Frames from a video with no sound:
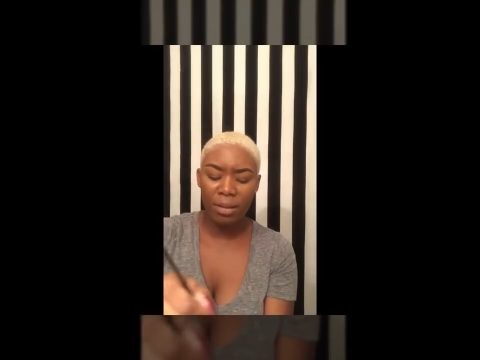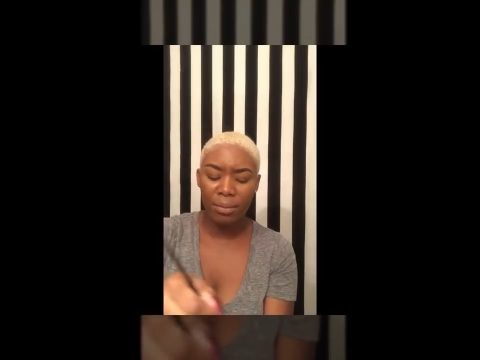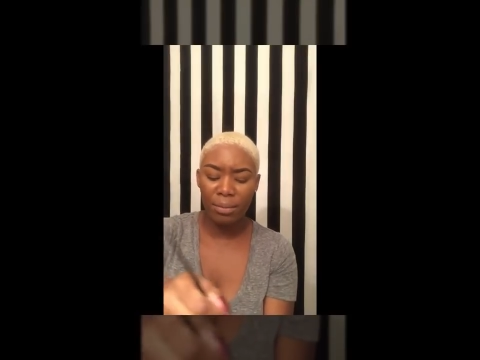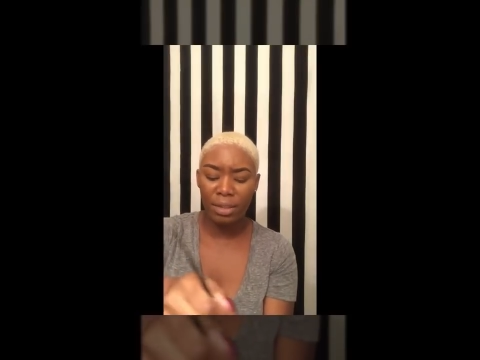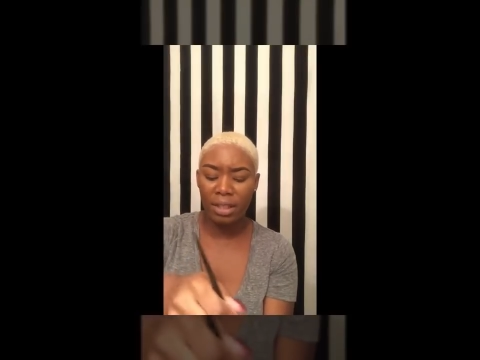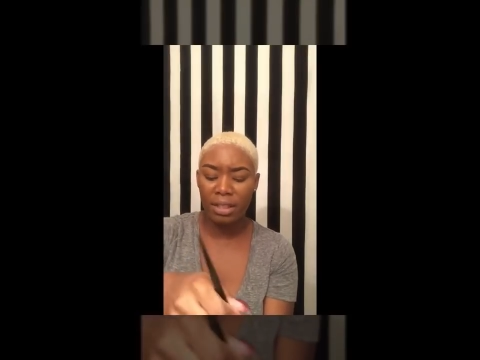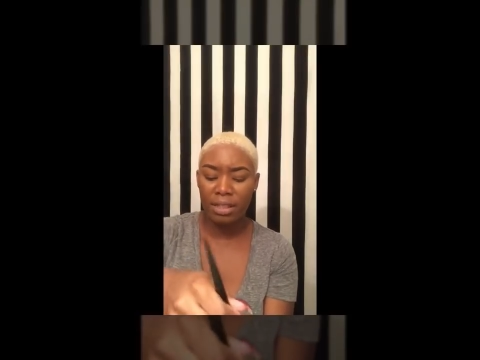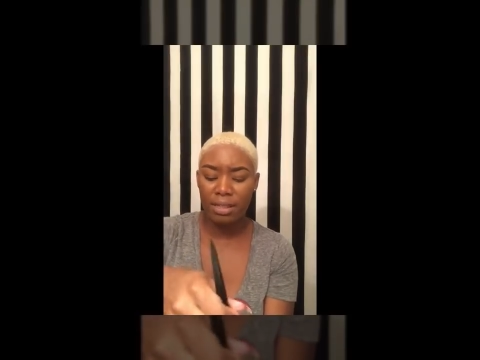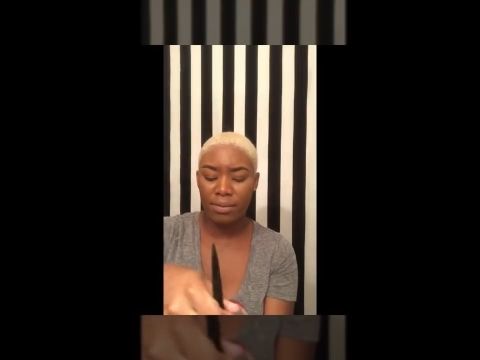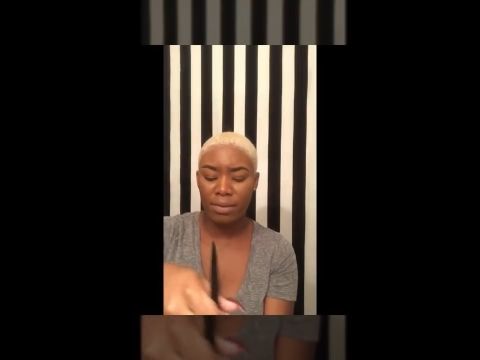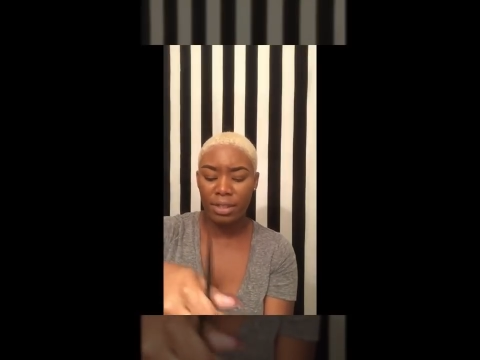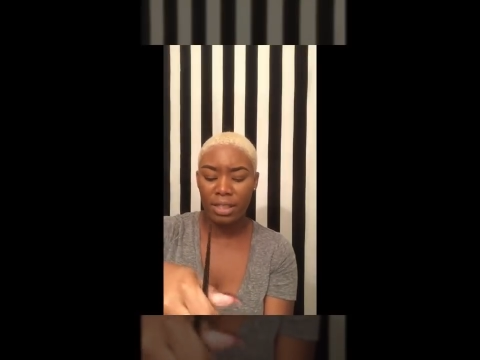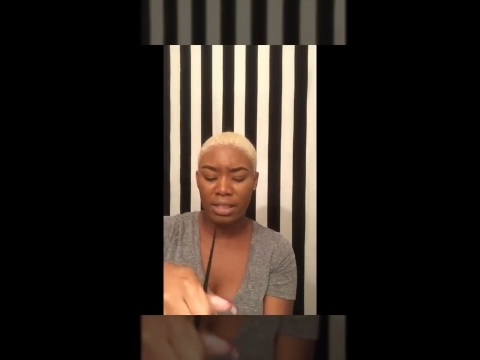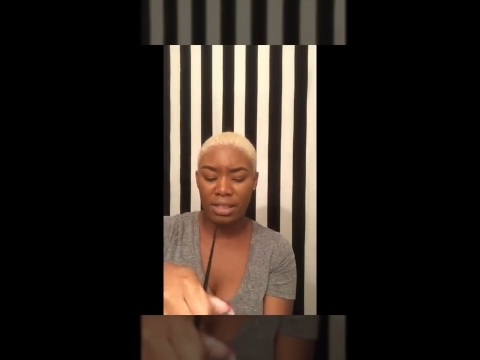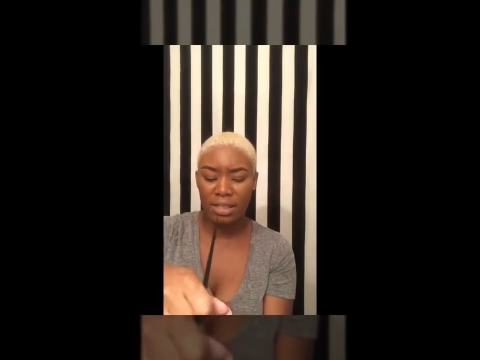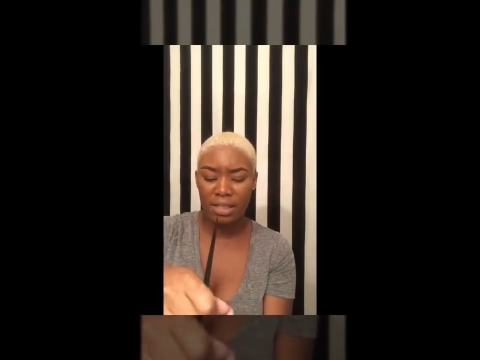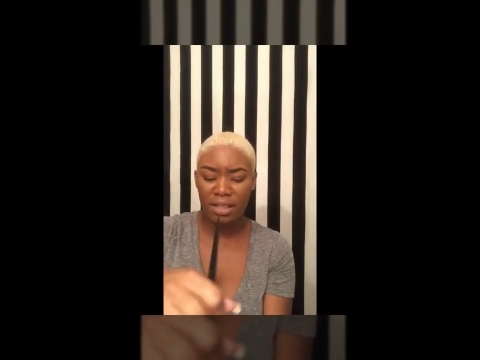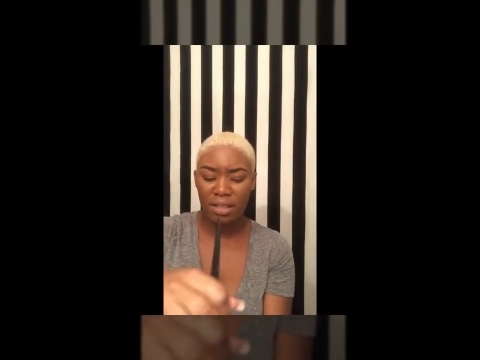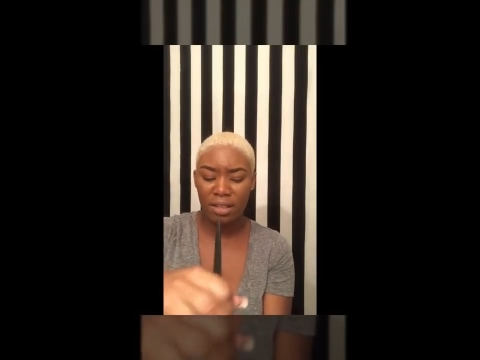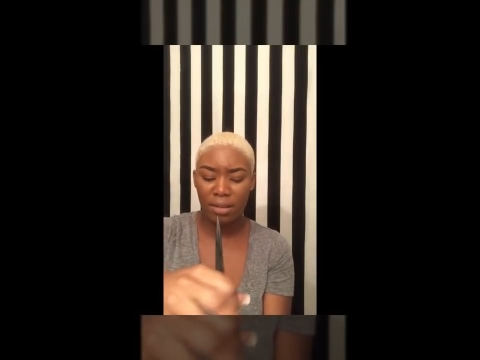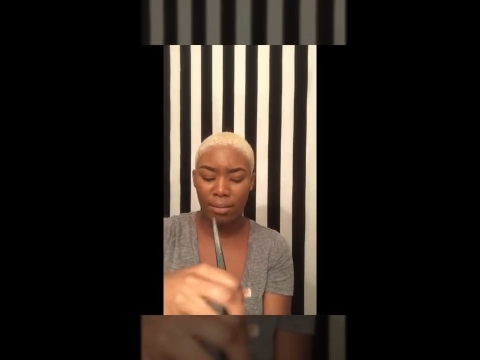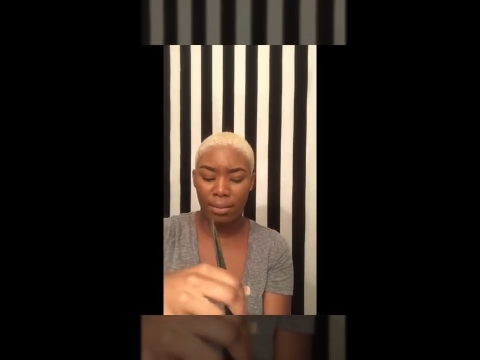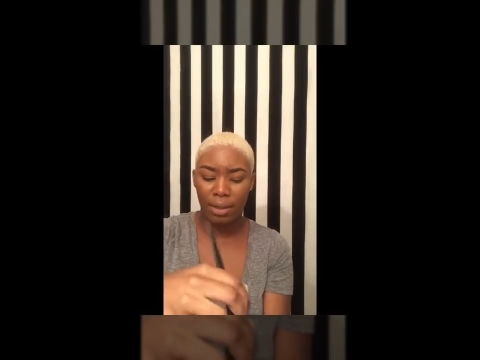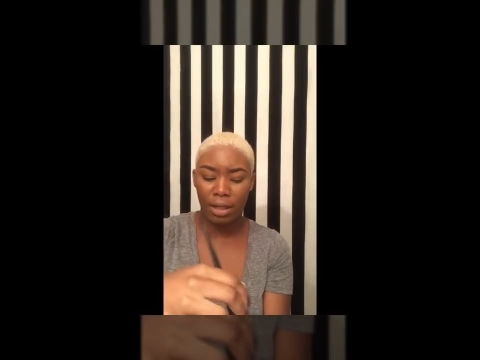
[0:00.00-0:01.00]
Because when it's
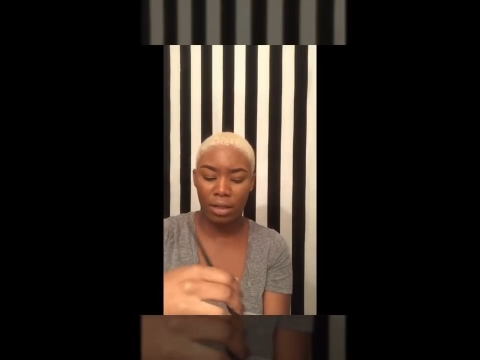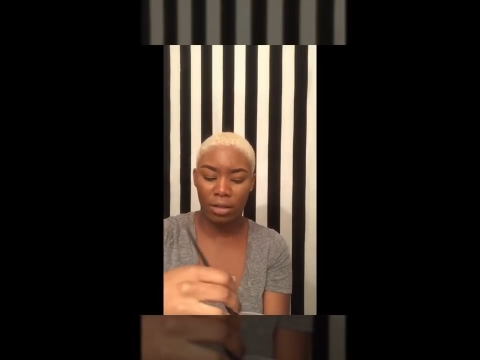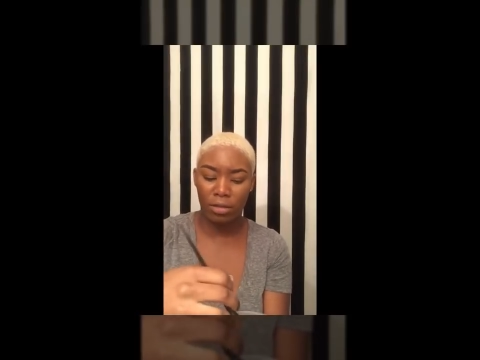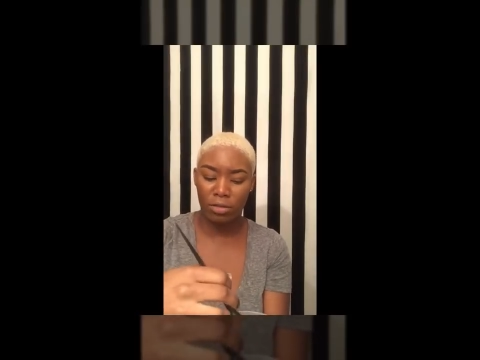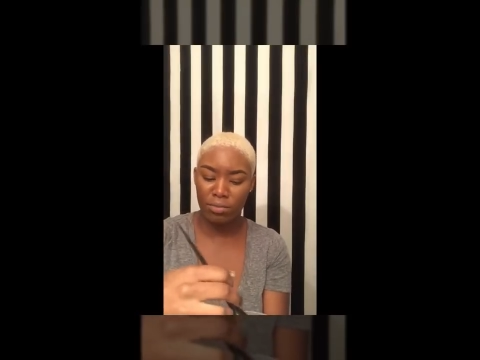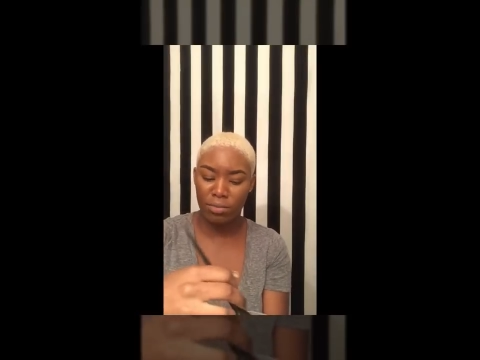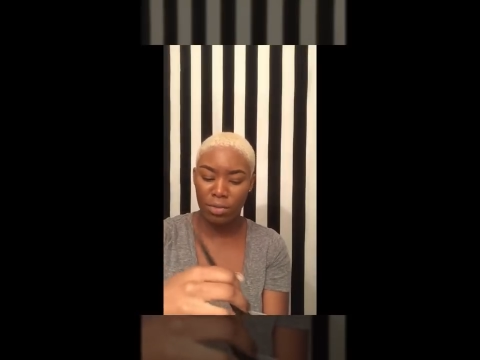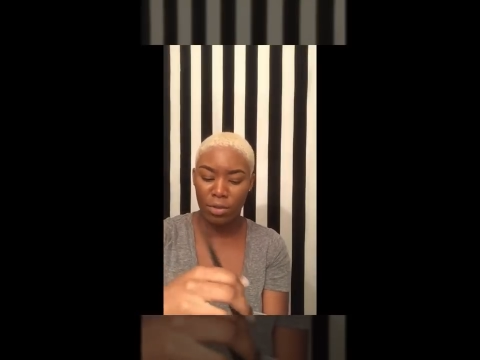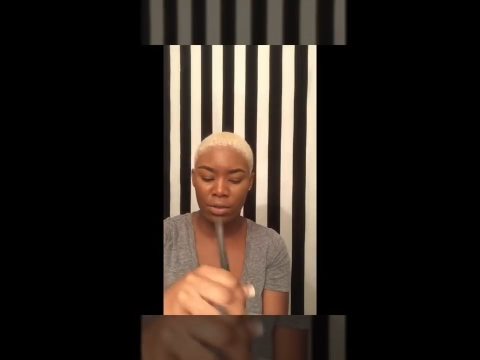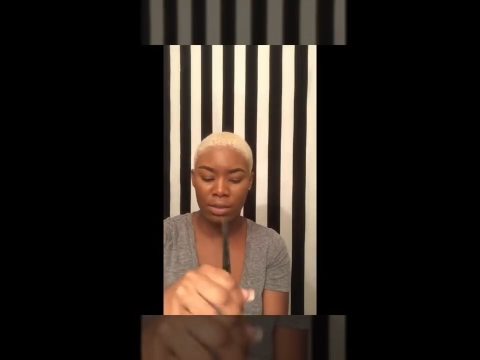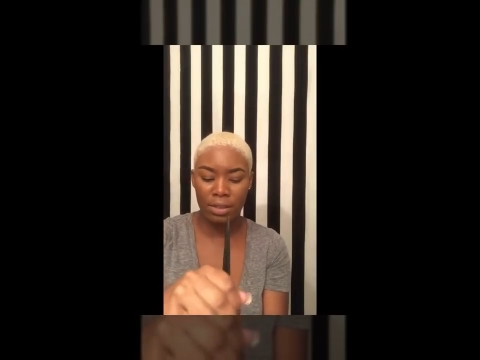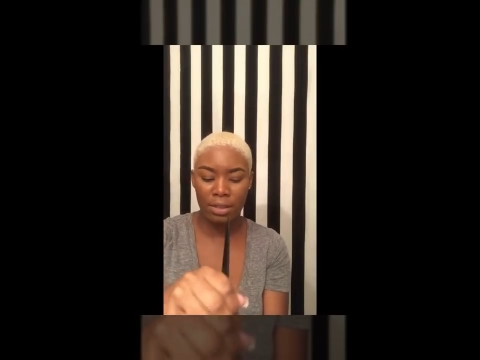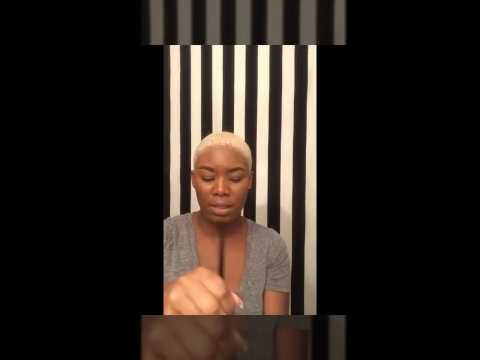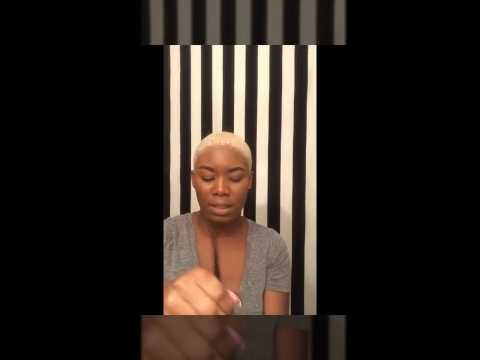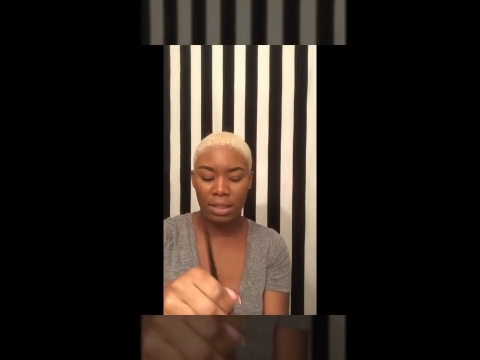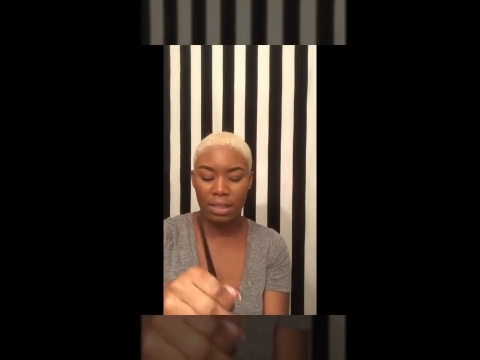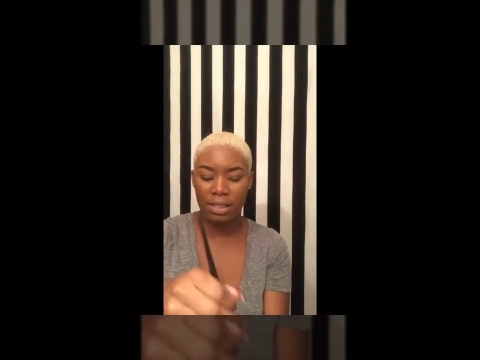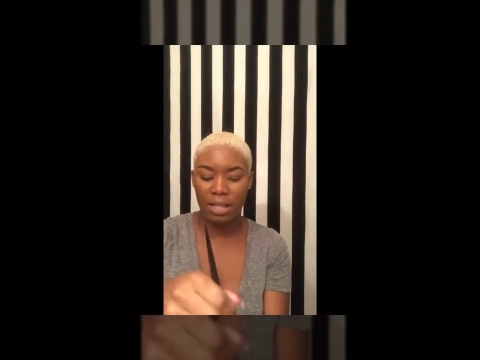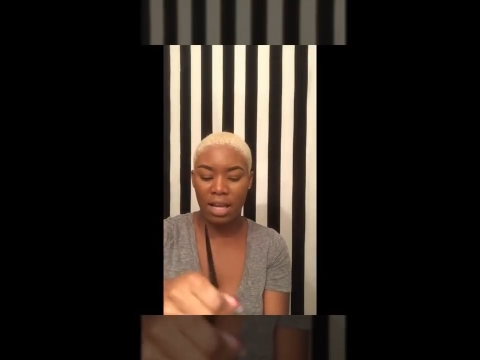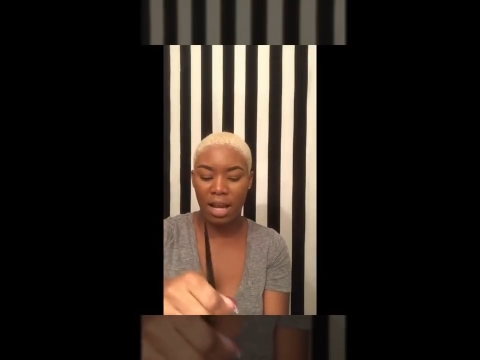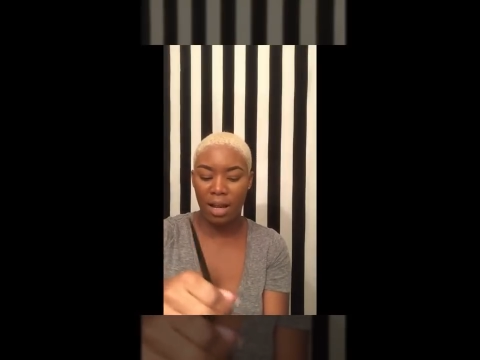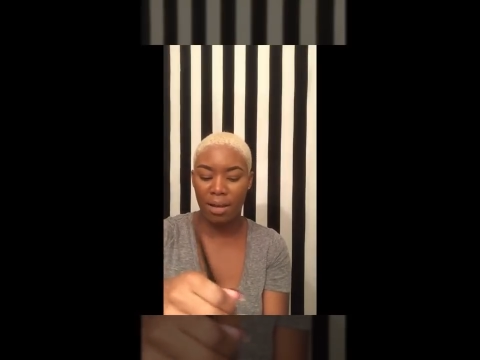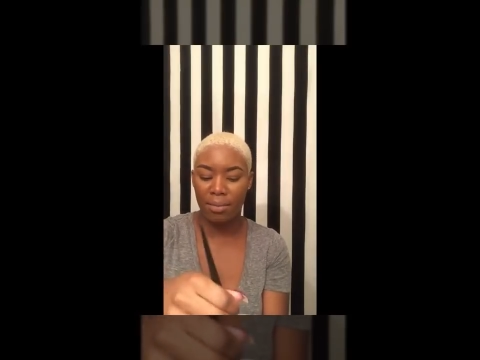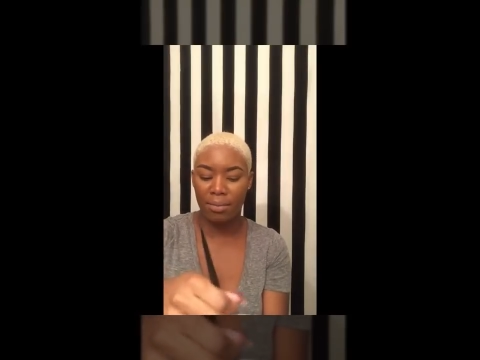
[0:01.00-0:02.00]
in the bottle, most of
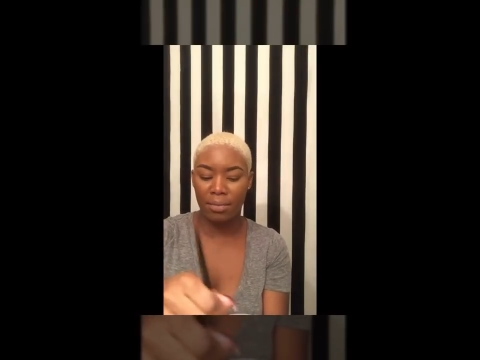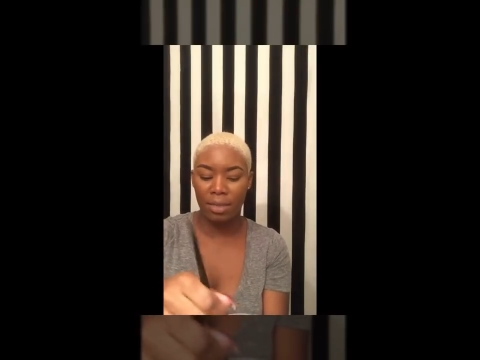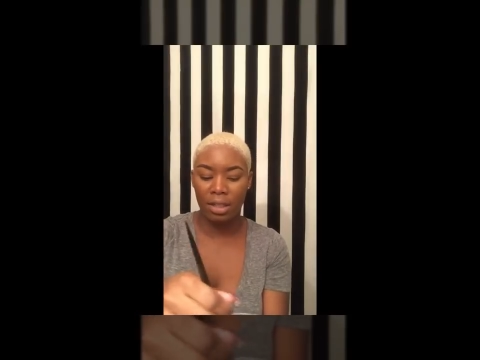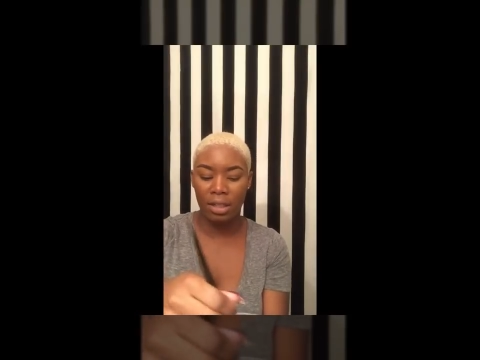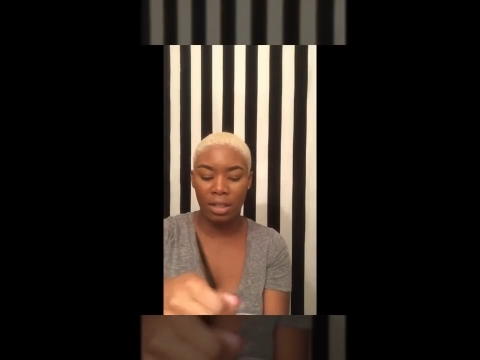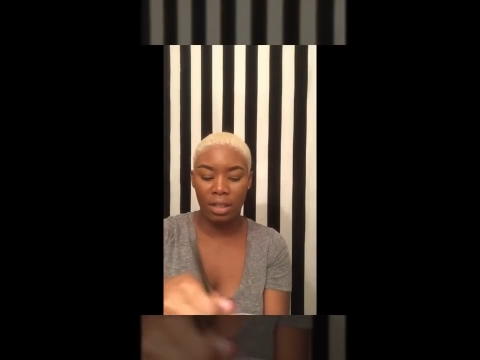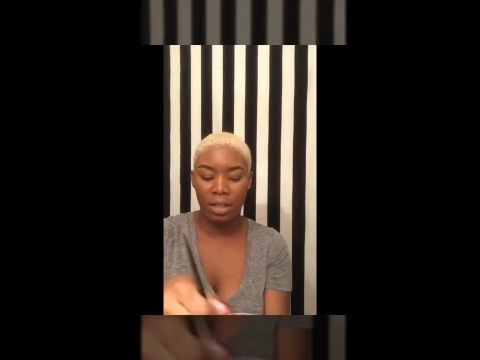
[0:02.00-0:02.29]
the time,